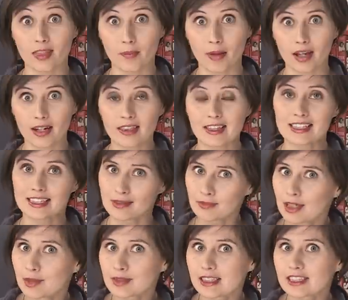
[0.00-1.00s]
of the body that
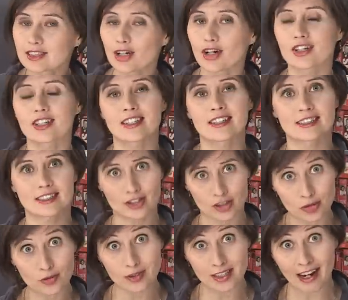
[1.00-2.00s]
sometimes gets hard and
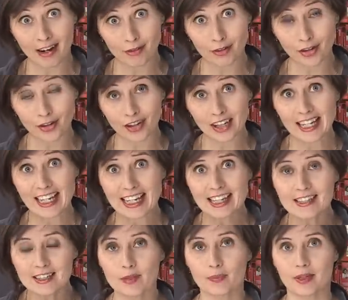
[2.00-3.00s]
shoots out urine
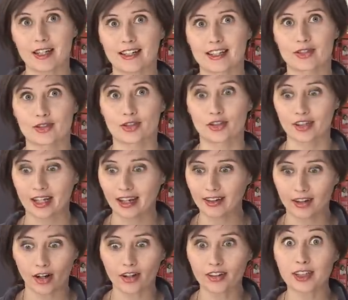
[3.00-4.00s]
is a penis. Your kid
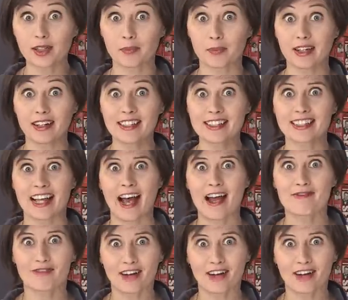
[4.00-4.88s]
called it a penis? High